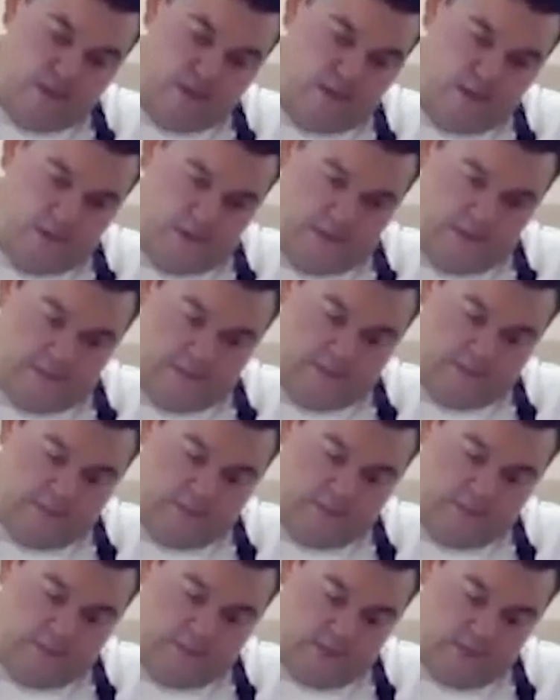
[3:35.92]

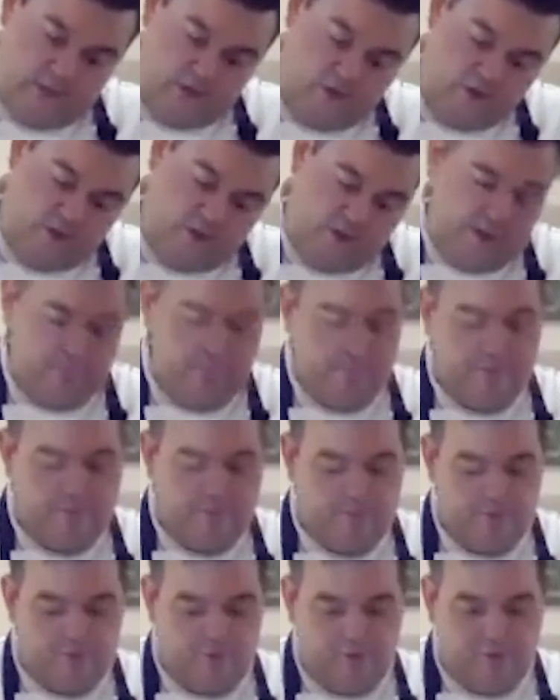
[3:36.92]
Stir them
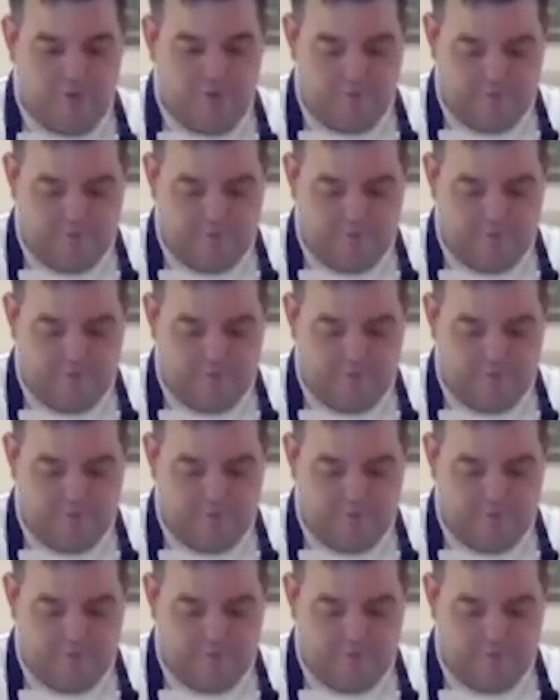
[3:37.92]
through